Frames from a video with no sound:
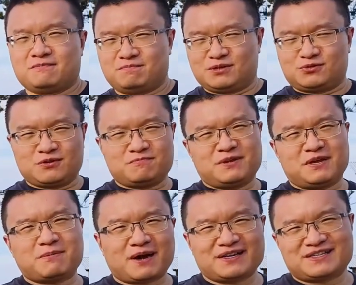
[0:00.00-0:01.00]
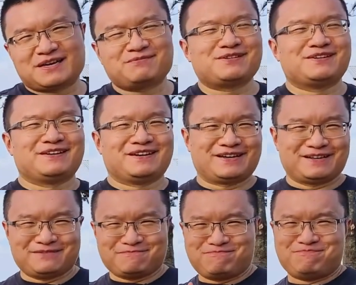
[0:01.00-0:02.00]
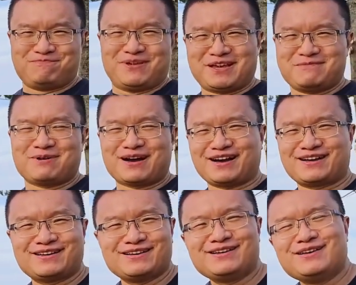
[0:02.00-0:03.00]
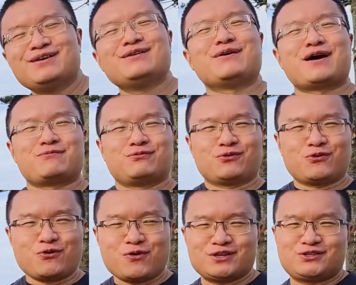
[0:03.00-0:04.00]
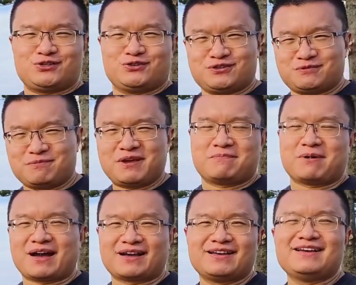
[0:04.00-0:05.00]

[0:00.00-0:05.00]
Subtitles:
Between big biceps and big back, I would always choose big back